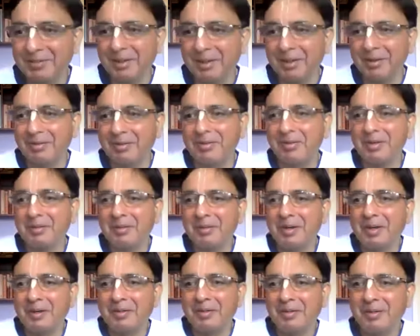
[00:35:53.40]
wonderful,
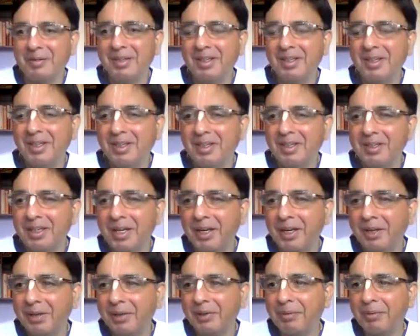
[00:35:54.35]
wonderful.
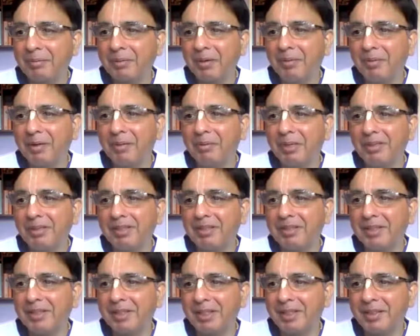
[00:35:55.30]
Thank you. Parveen
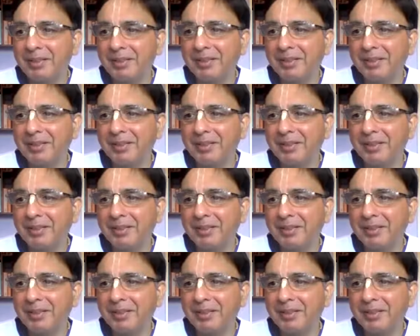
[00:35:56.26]
Mataji.